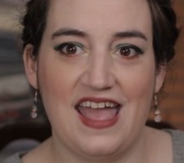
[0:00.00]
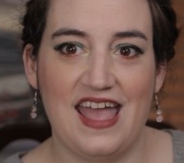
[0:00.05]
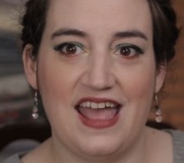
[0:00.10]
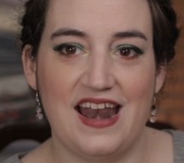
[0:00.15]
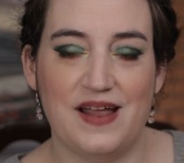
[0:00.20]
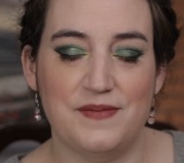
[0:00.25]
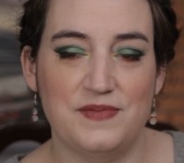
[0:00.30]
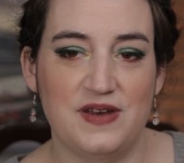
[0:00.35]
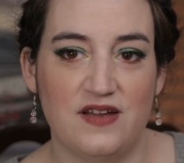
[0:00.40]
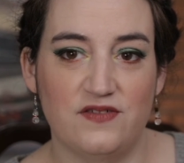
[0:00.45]

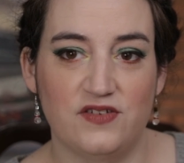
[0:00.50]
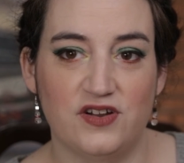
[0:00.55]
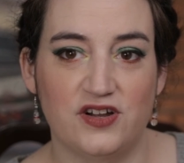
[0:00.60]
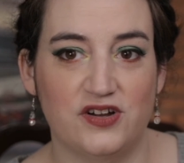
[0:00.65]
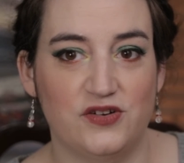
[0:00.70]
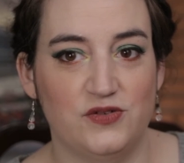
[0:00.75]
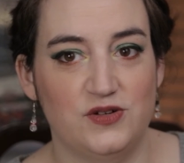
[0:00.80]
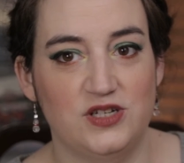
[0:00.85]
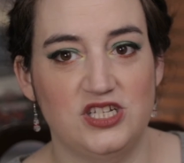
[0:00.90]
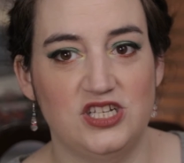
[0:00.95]
and I'm never
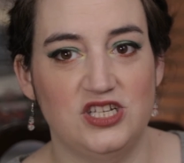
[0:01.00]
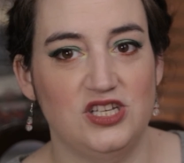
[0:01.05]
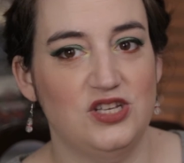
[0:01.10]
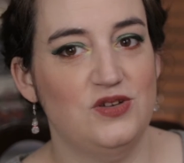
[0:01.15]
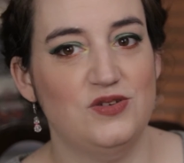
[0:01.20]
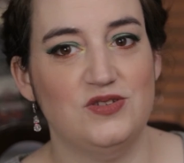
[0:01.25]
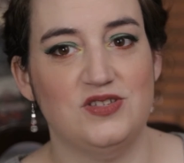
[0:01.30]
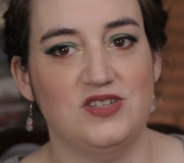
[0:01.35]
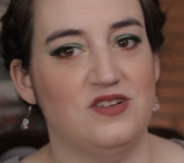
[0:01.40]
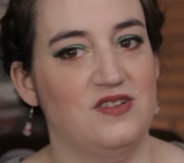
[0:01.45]
going to
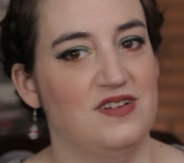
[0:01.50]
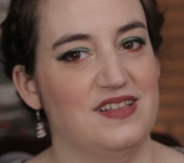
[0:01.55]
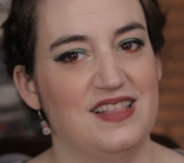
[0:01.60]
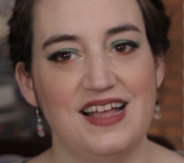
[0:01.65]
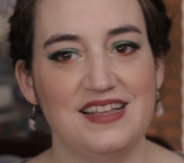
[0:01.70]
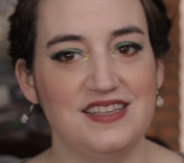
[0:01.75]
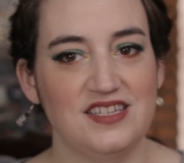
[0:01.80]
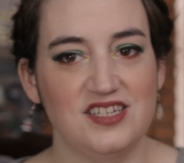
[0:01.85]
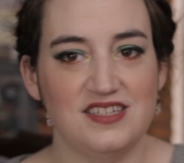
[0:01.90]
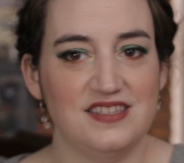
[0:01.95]
use you, and
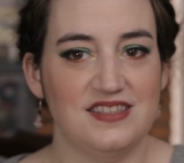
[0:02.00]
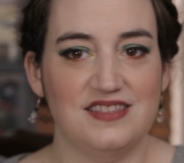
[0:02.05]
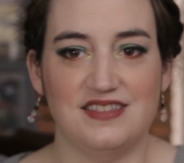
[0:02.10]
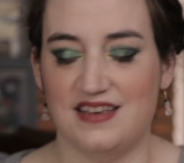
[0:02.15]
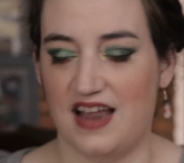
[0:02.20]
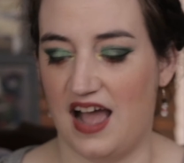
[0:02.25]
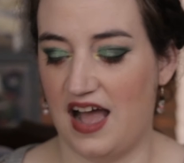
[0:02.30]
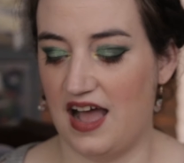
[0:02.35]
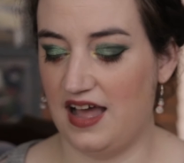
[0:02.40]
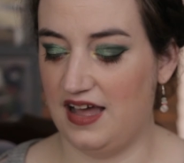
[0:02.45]
that's just
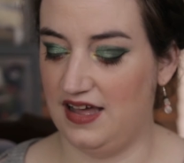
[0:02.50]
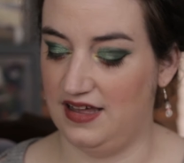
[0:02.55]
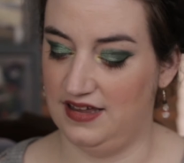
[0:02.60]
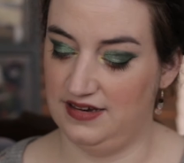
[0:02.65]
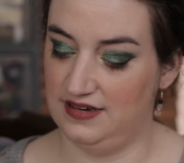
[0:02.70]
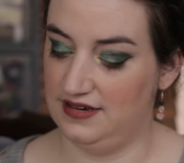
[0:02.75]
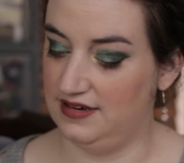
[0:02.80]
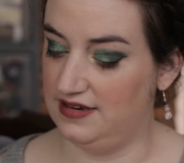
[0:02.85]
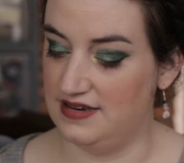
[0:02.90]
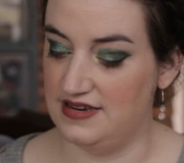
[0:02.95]
not
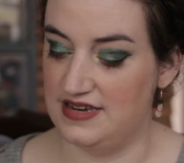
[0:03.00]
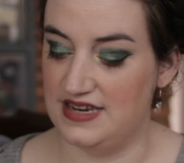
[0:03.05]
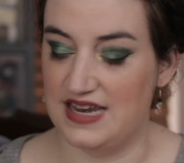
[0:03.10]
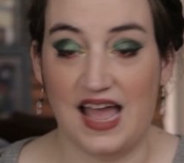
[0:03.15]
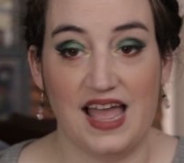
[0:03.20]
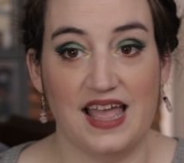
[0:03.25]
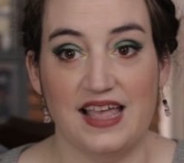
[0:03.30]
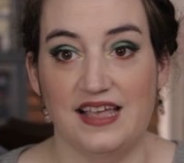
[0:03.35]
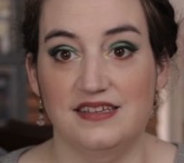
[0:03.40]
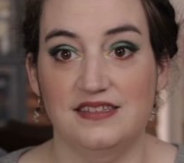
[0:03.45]

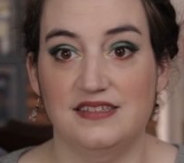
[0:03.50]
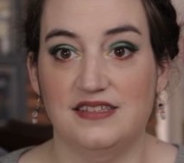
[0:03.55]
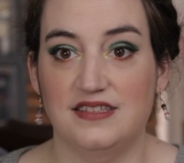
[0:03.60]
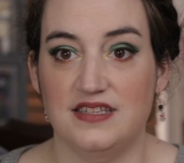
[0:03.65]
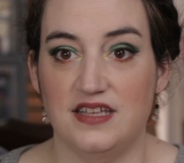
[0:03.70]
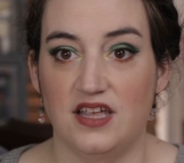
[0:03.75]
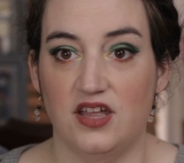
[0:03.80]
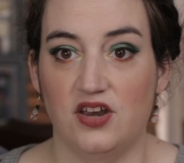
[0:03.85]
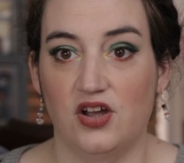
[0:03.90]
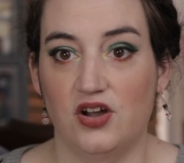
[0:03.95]

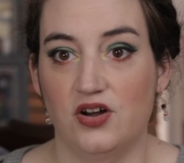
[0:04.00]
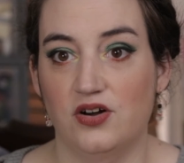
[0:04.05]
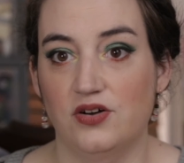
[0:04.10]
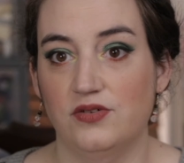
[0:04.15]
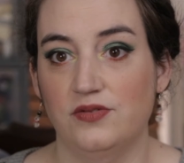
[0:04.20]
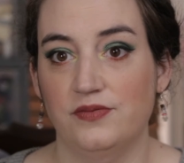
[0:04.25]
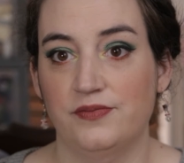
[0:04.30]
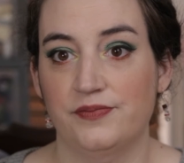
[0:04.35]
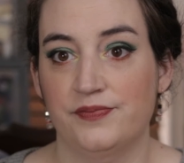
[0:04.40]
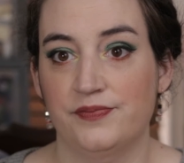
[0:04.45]
nice, you know?